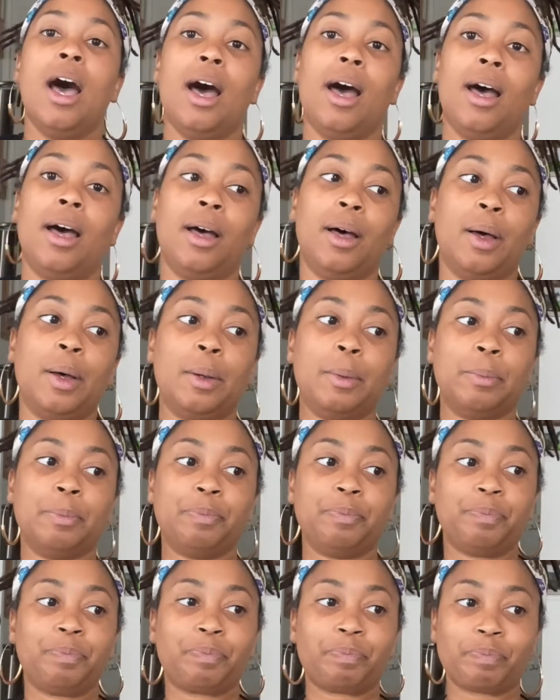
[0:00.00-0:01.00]

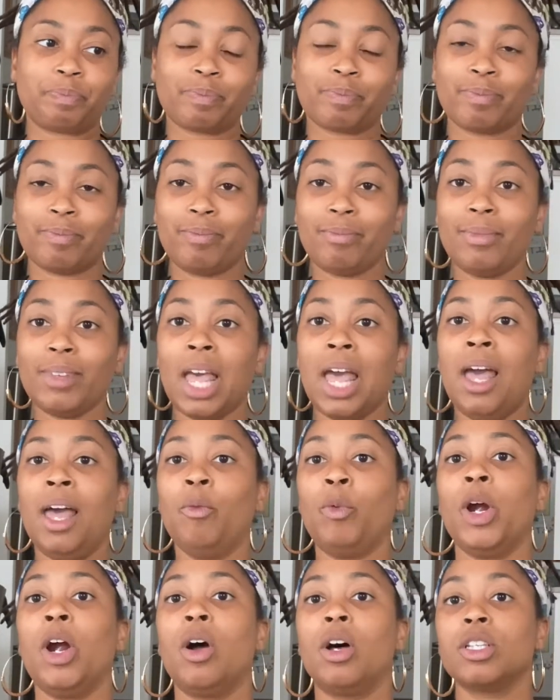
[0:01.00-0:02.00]
And
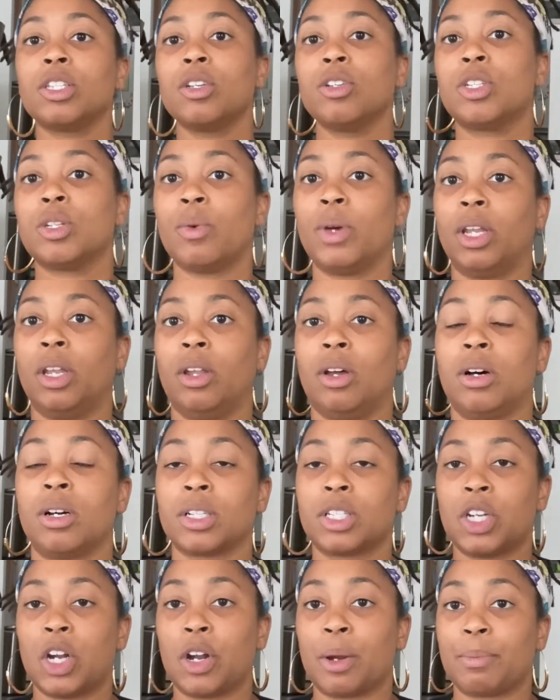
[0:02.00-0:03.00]
we're also doing
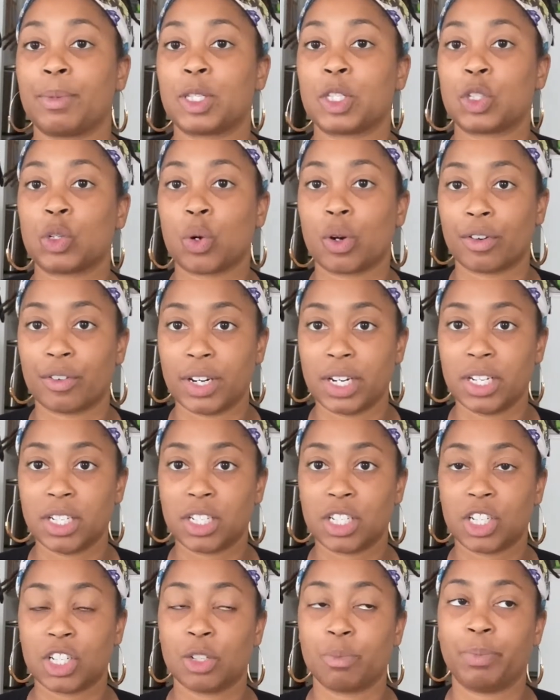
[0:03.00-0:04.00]
long-term
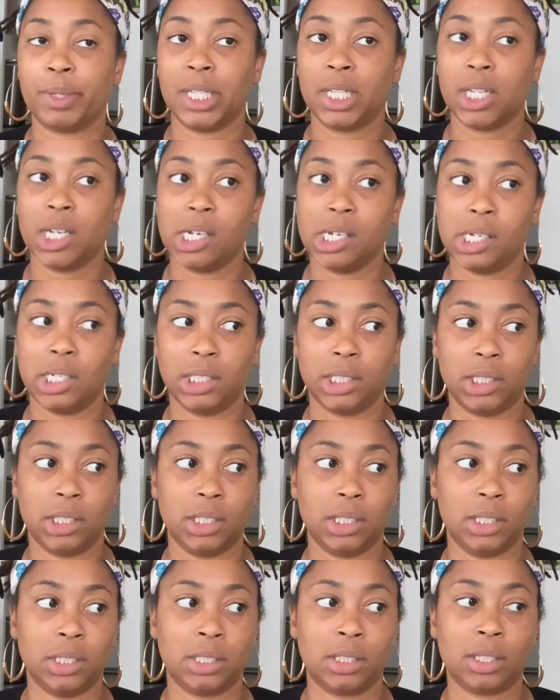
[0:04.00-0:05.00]
storage
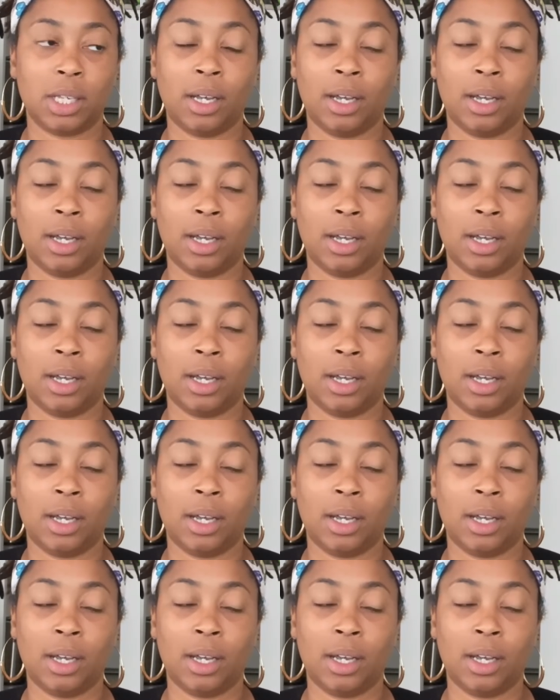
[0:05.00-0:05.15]
because